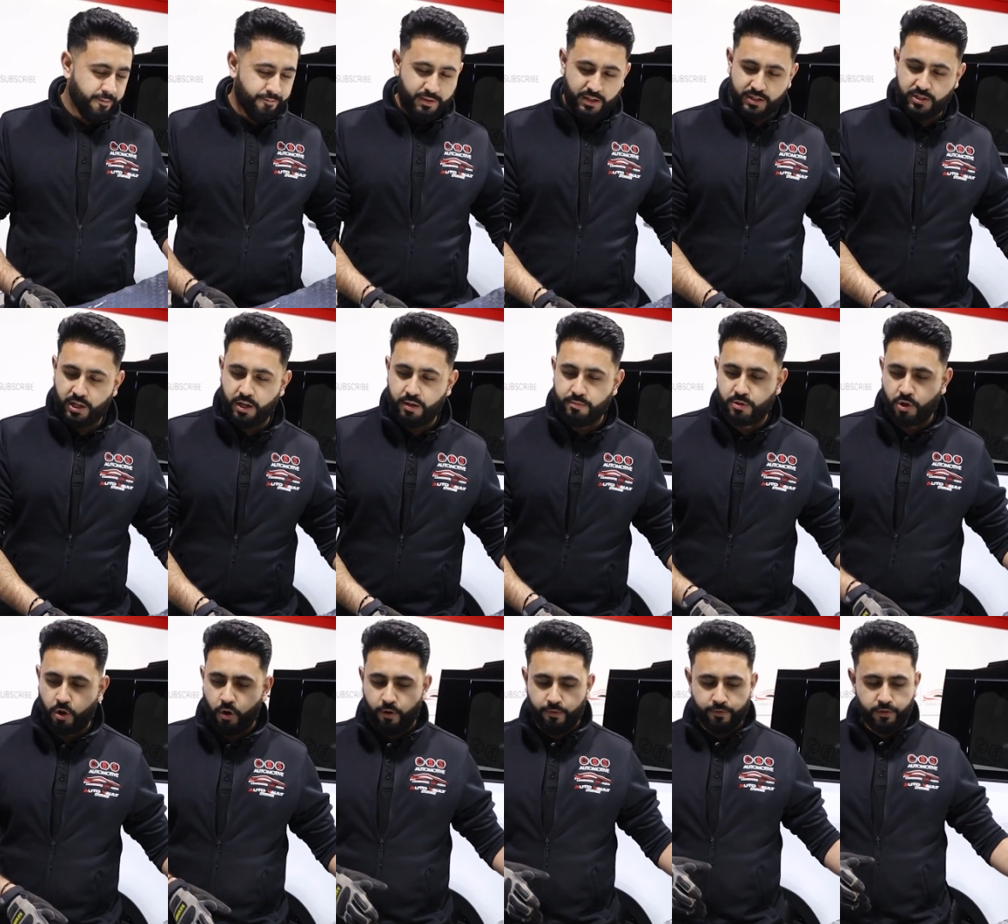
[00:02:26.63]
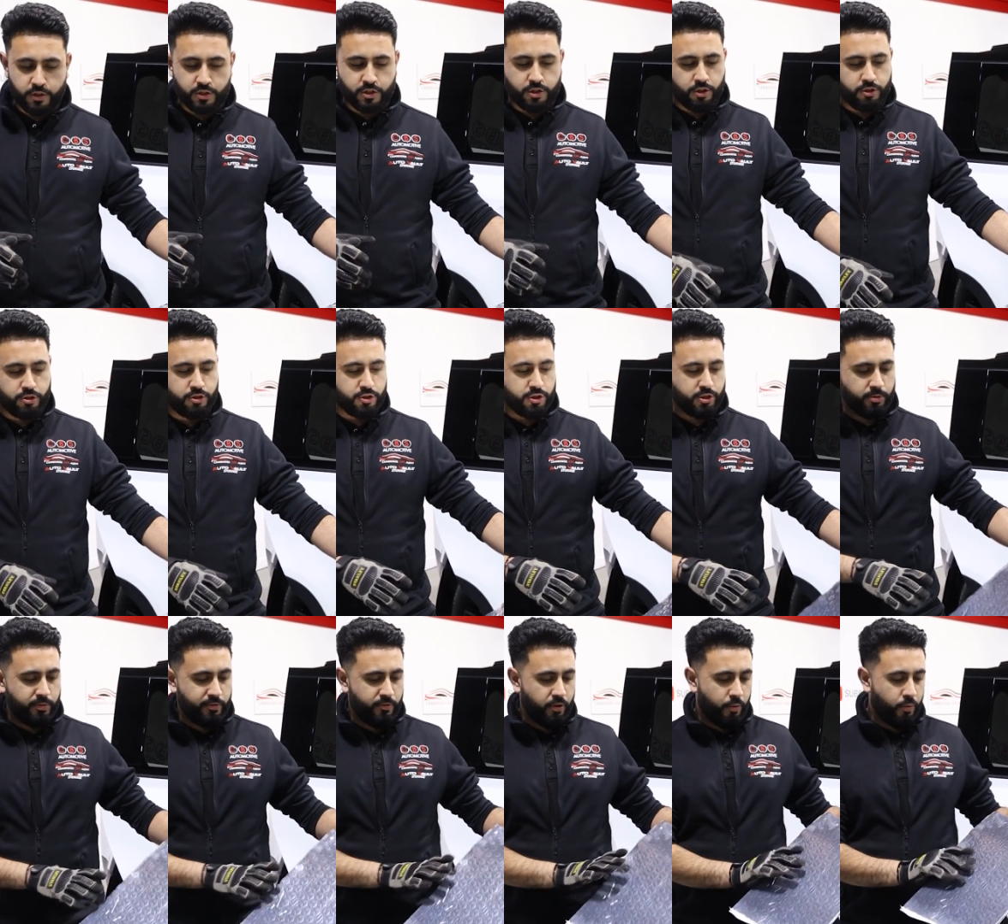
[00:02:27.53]
In terms of the solution, so
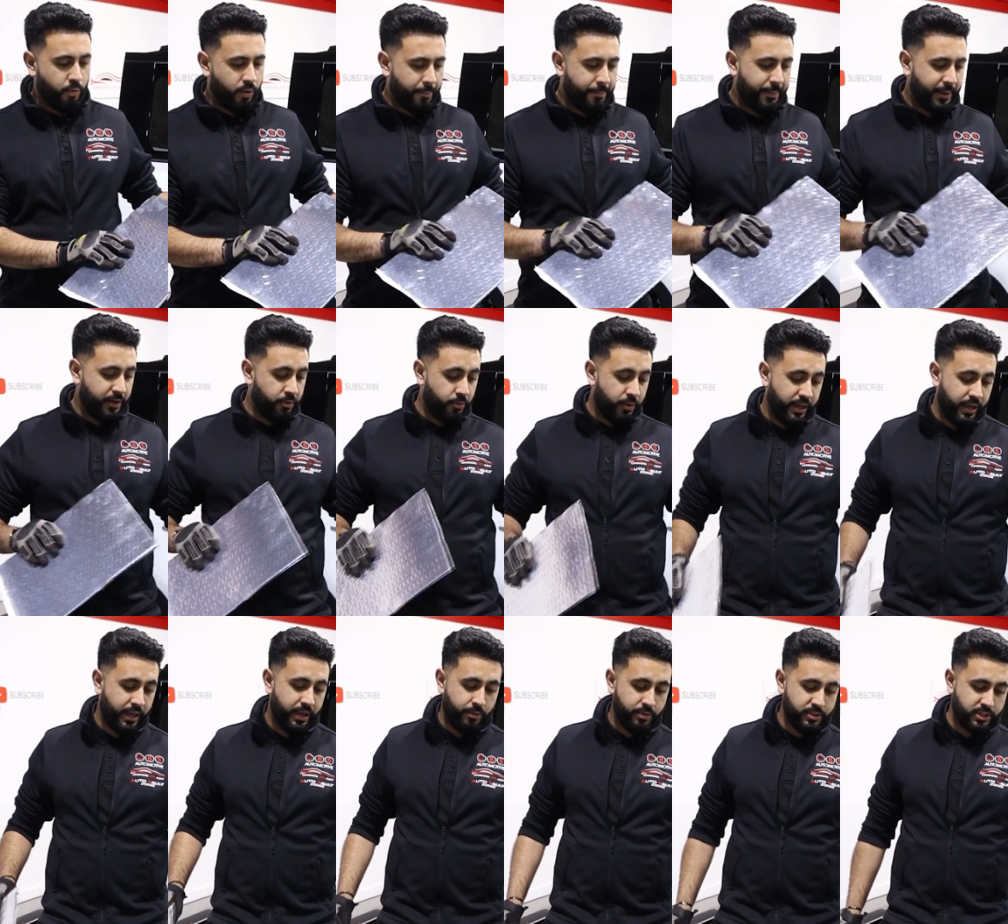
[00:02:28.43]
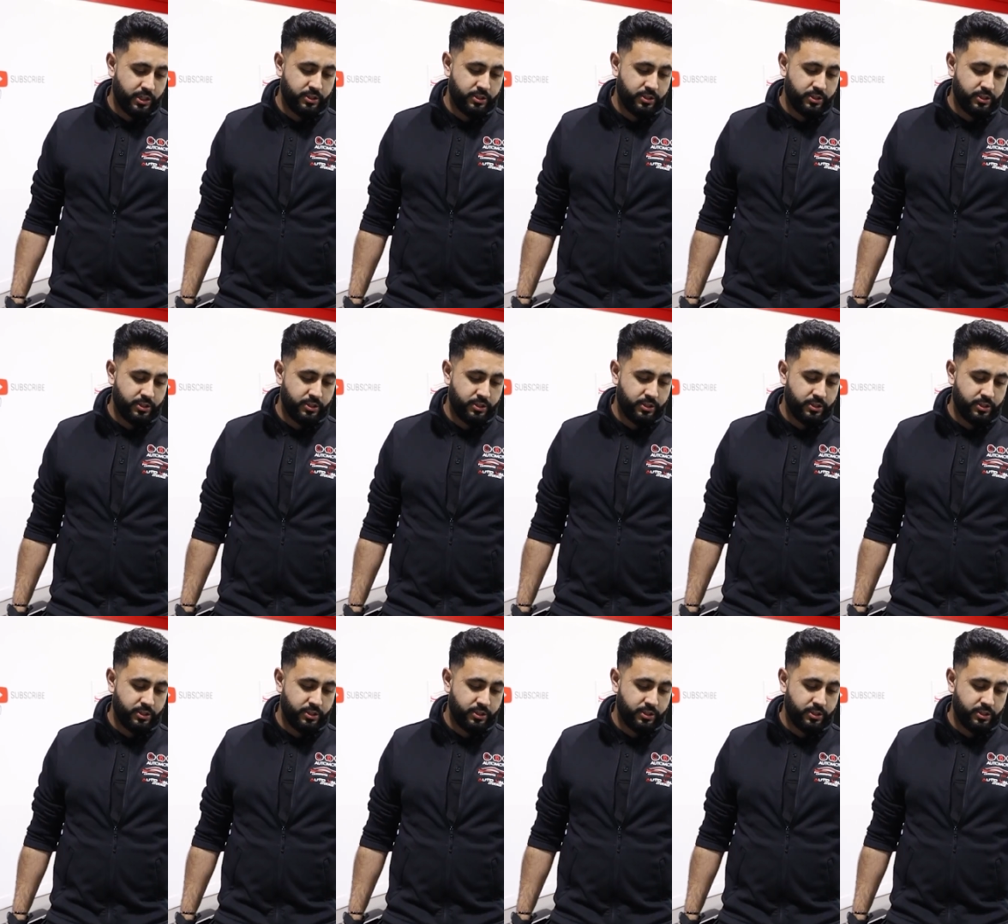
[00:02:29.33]
we've got one panel here which